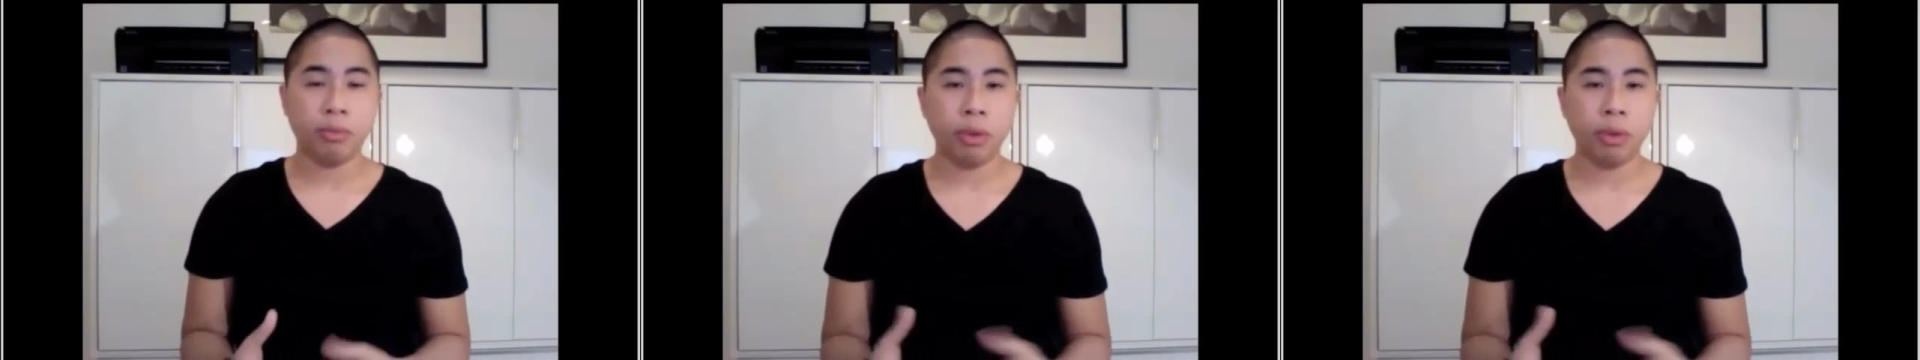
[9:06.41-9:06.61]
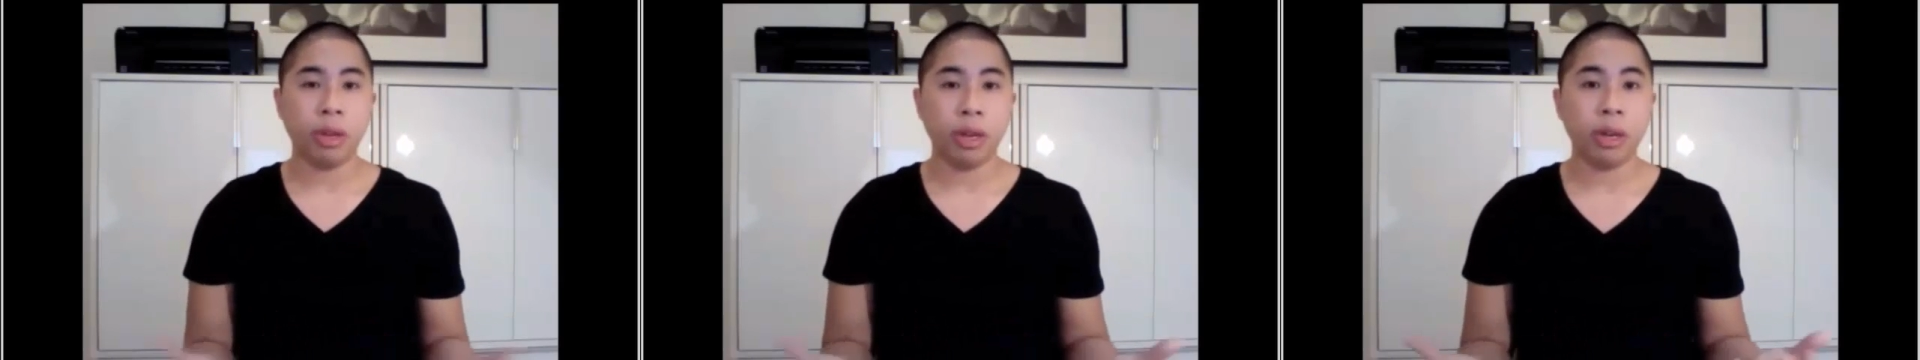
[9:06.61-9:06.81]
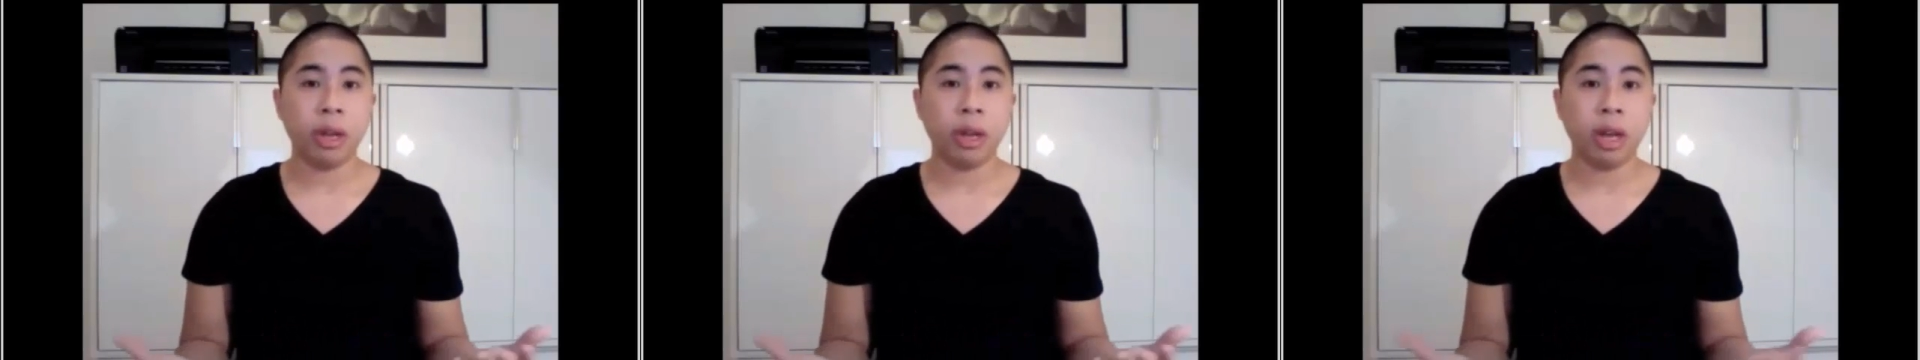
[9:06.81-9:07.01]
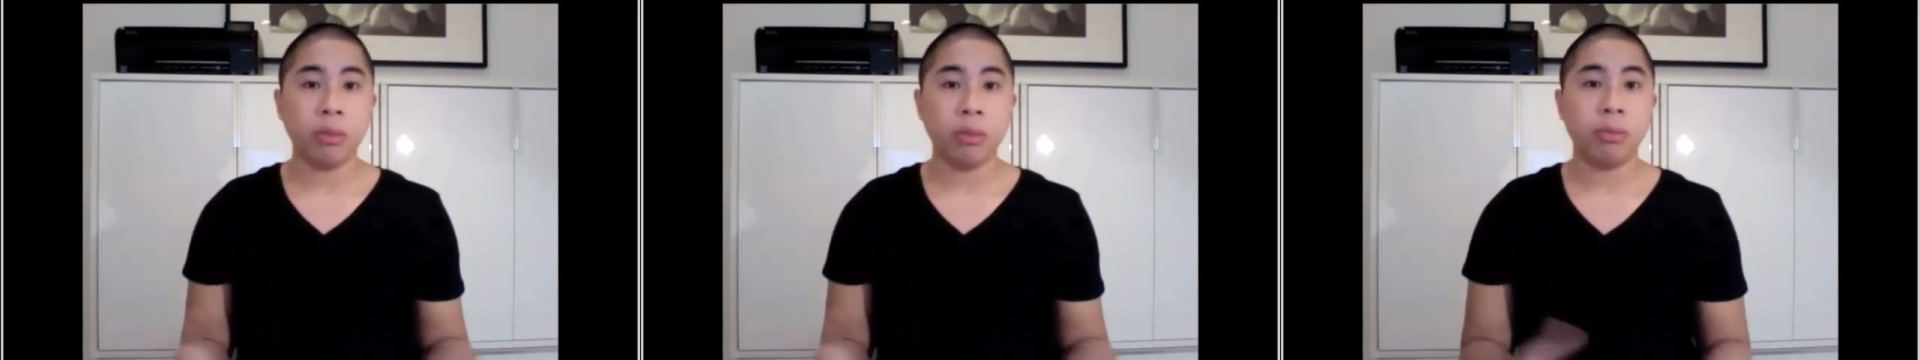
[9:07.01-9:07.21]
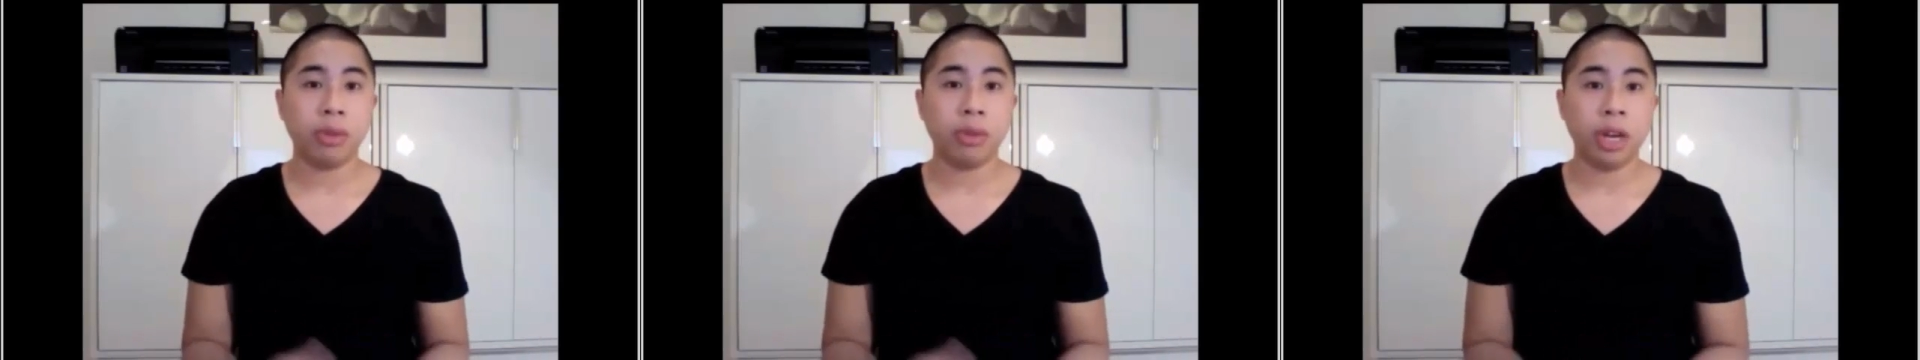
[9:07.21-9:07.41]
really did
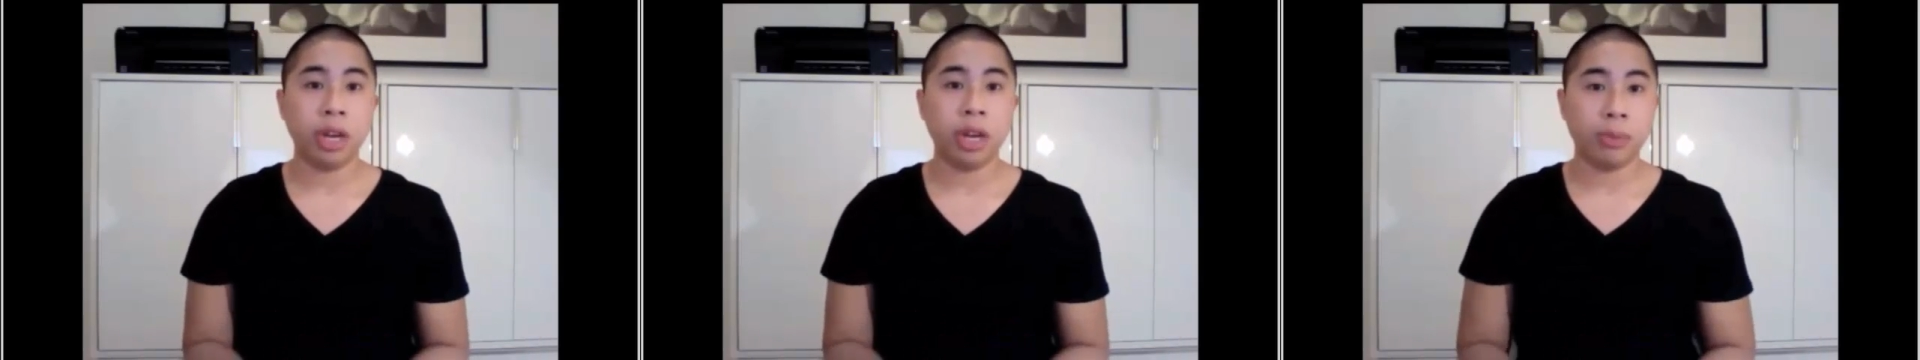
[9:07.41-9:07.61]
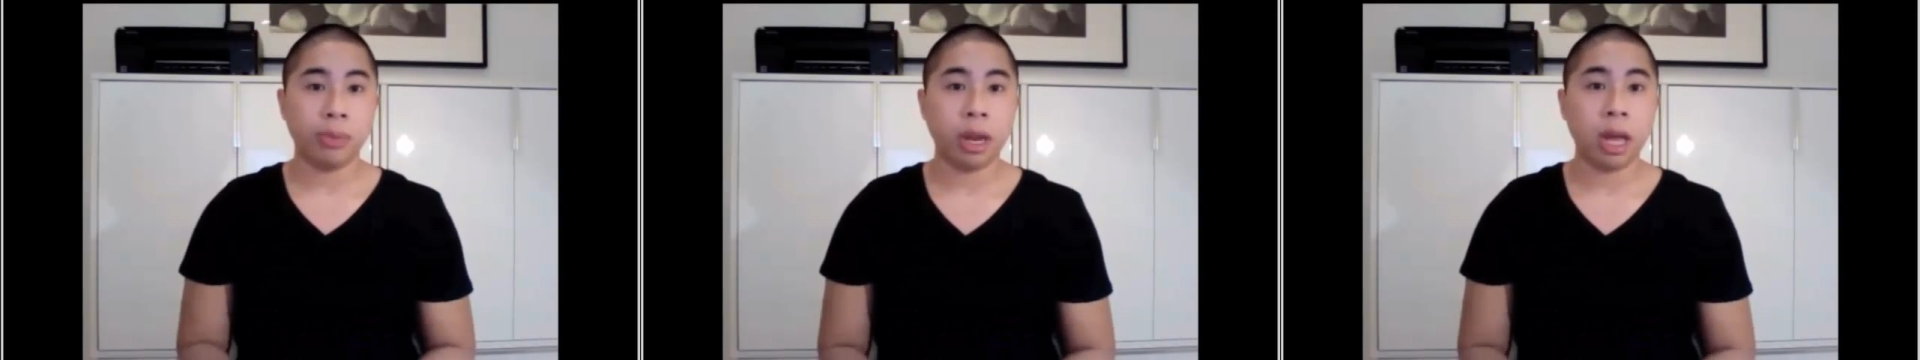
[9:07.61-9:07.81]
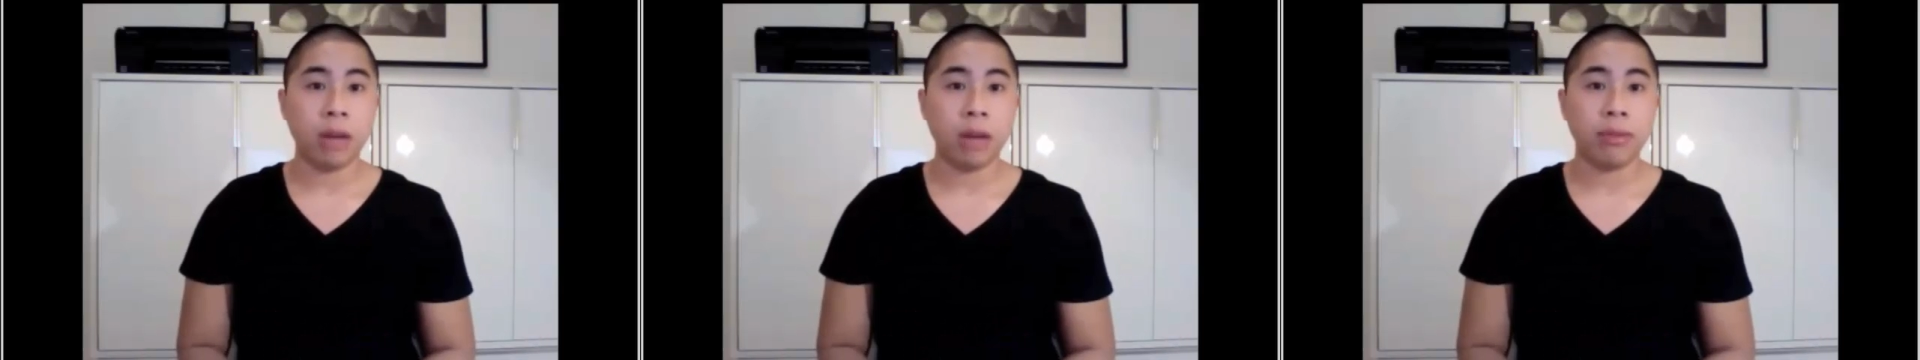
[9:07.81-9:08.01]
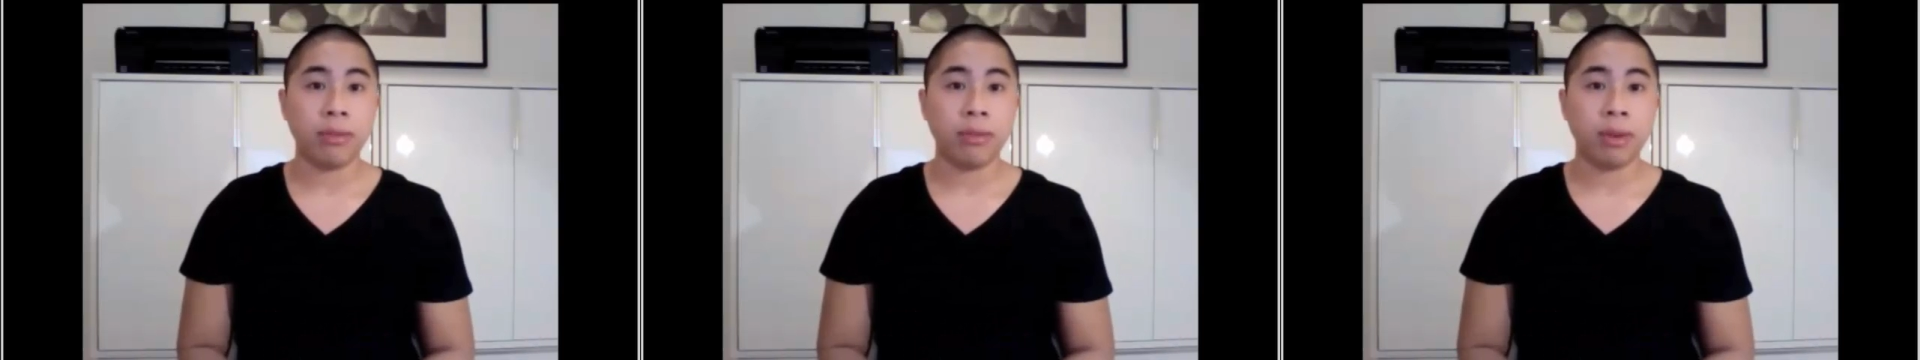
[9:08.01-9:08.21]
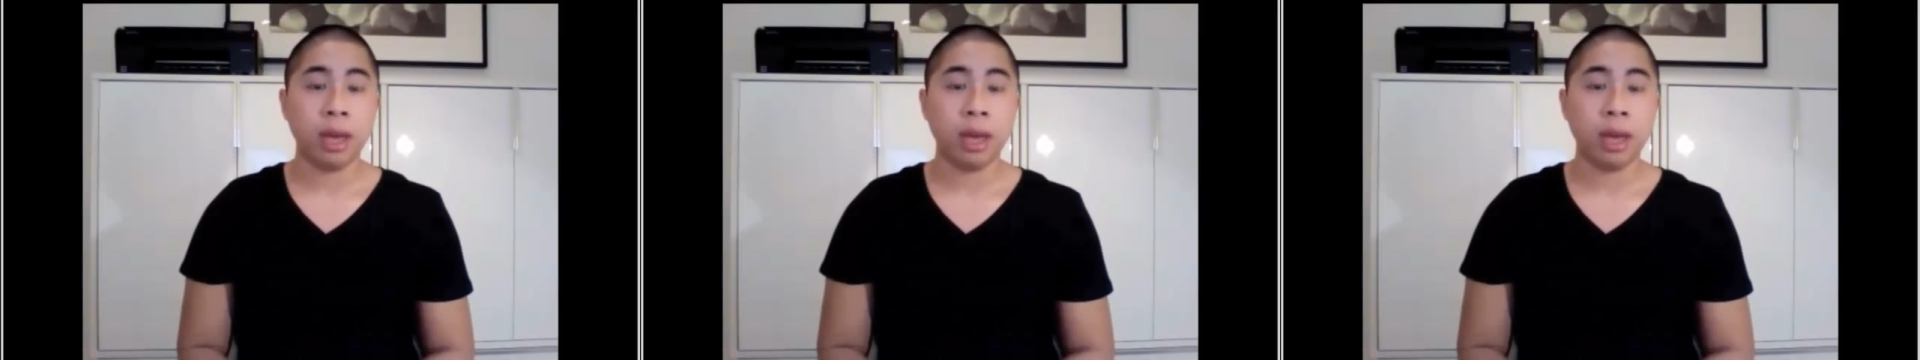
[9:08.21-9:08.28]
help change my life.